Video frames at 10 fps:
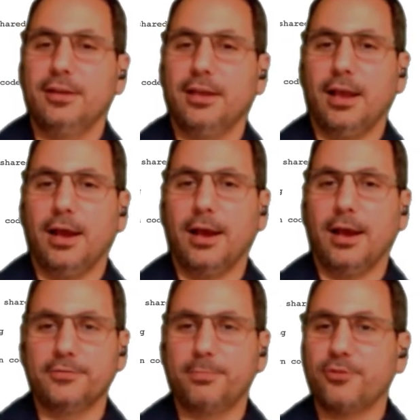
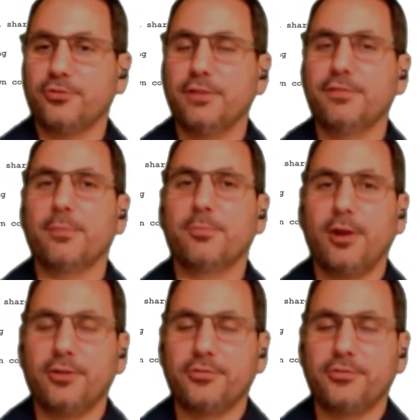Especially if that
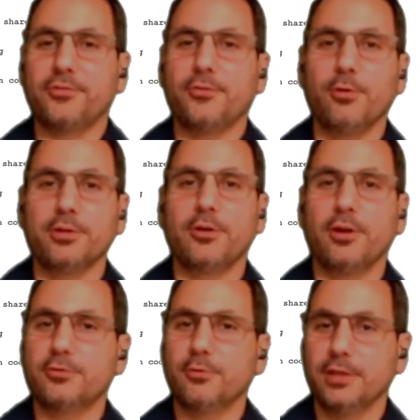process is holding
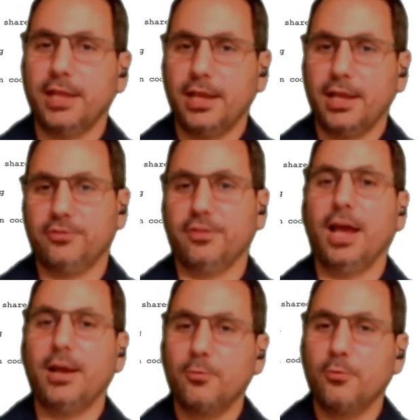on to a latch.
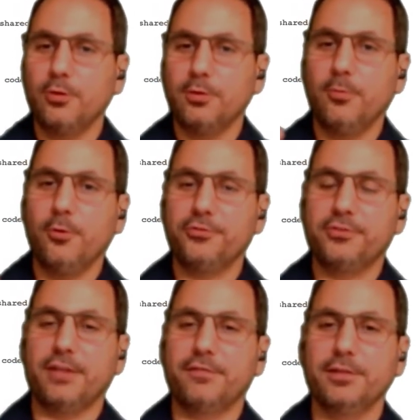That will most
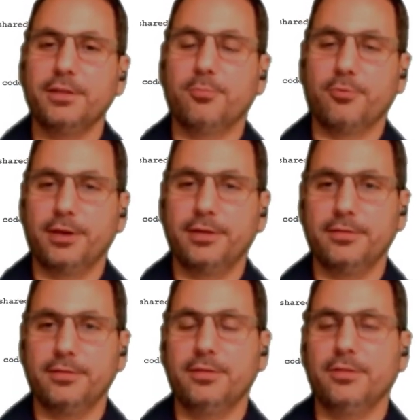definitely bring
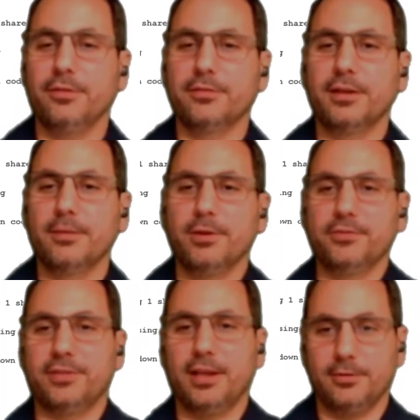the database
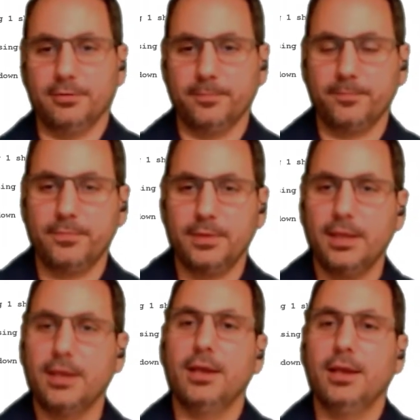down.
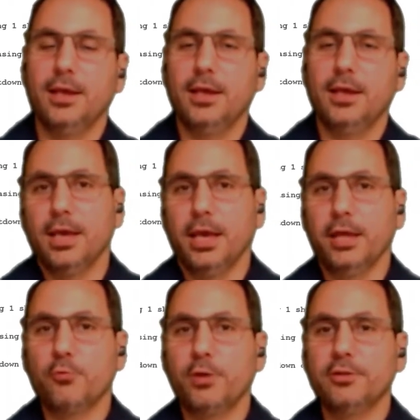
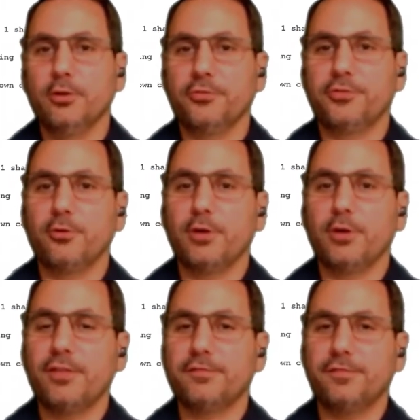In Windows, you don't have
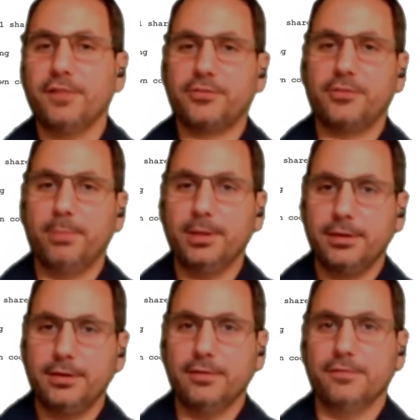that
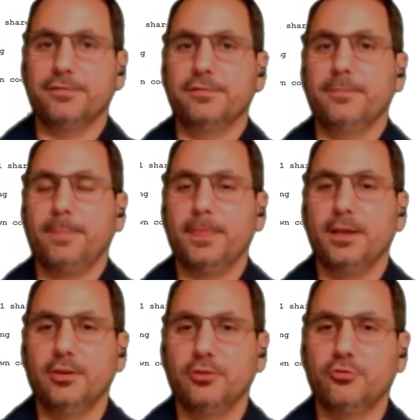flexibility of
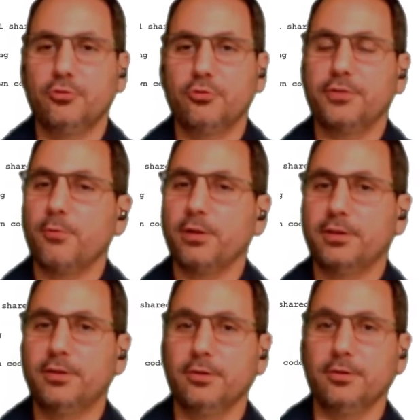choosing what
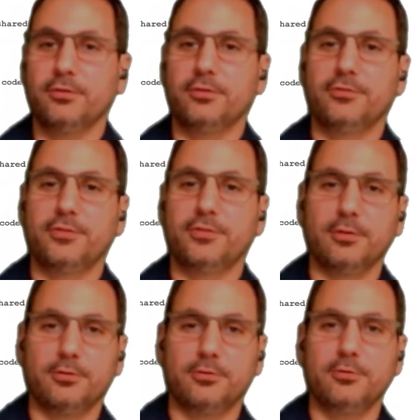kill signal
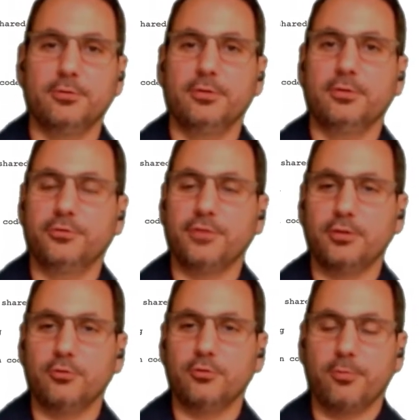to send to
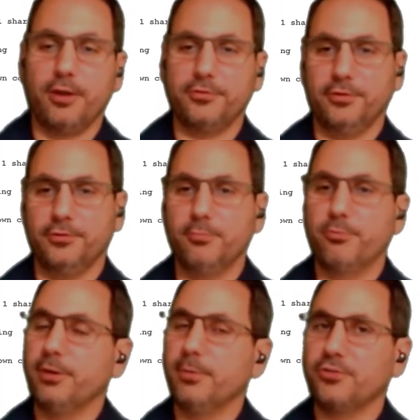a process. You pretty
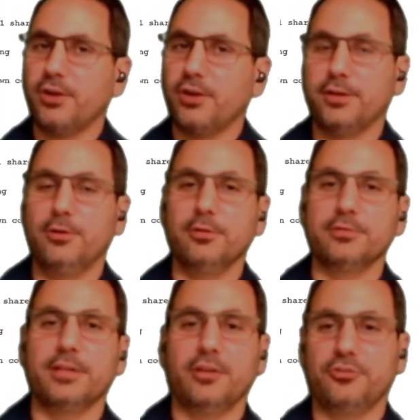much have a kill
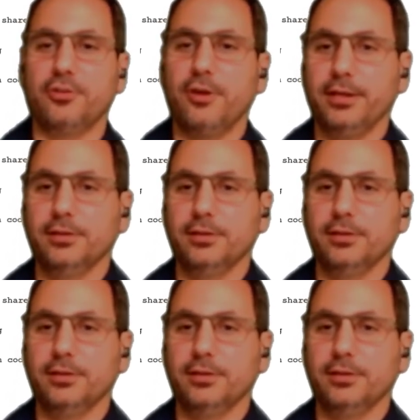-9